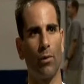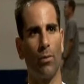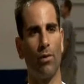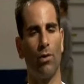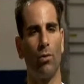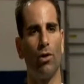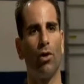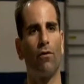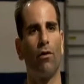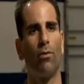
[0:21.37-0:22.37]
I mean, when you
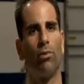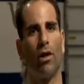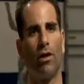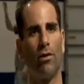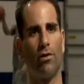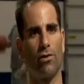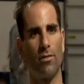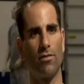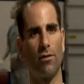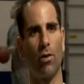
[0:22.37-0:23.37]
look for a player in
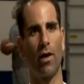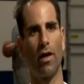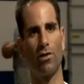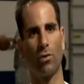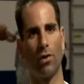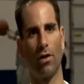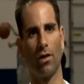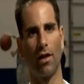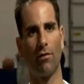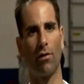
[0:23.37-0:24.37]
terms of going on to
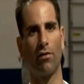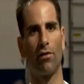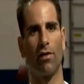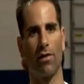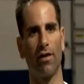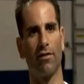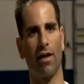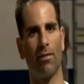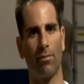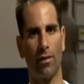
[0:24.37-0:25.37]
another level, those are the things
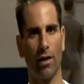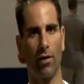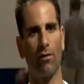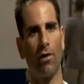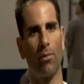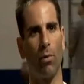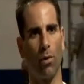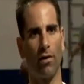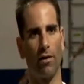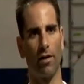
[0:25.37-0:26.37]
that I think are very
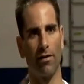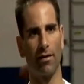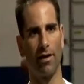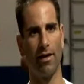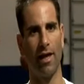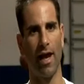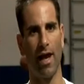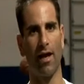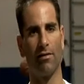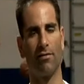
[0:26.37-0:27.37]
important, things that he
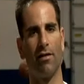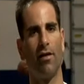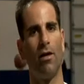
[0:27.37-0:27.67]
has.